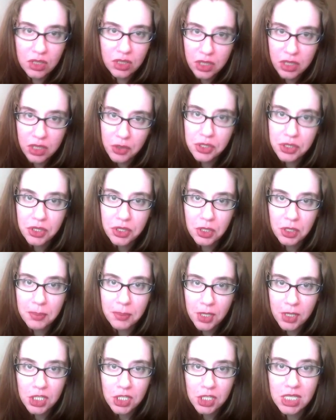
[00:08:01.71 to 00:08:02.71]
Close
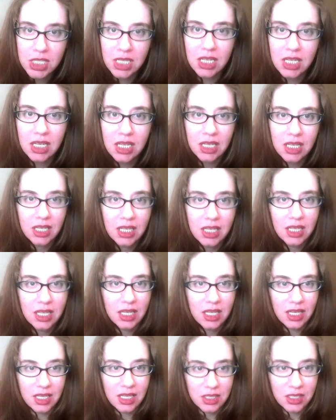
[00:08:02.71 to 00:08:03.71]
third person
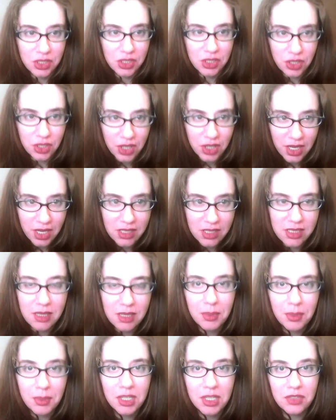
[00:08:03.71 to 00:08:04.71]
is you're in
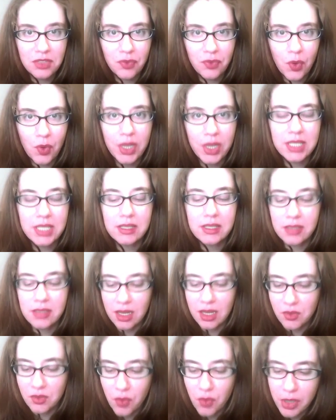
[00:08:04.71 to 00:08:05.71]
somebody's voice,
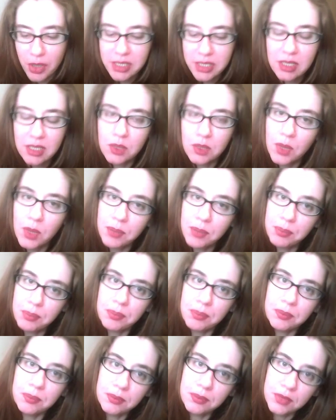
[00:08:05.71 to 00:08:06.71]
and voice is what
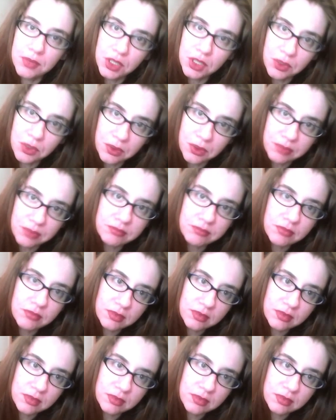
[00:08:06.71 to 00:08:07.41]
your